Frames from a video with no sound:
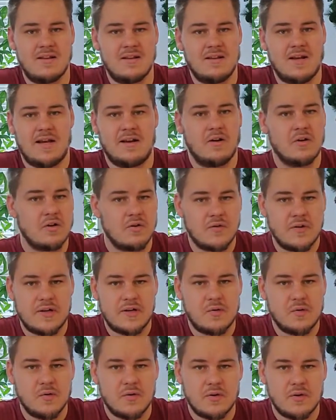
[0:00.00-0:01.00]
I know they're really
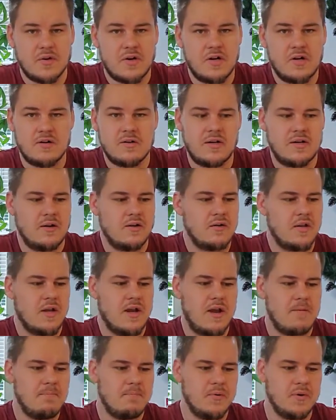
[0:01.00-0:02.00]
cool to grow. I know
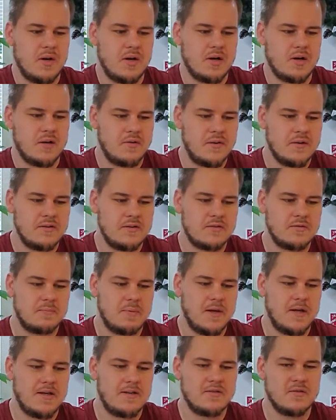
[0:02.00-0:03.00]
they put on a great
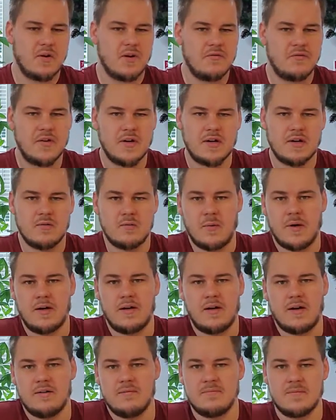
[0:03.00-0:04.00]
display, so I figured, why
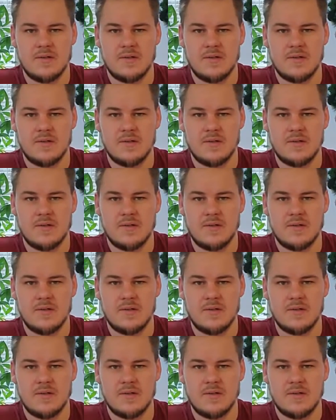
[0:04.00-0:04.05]
not?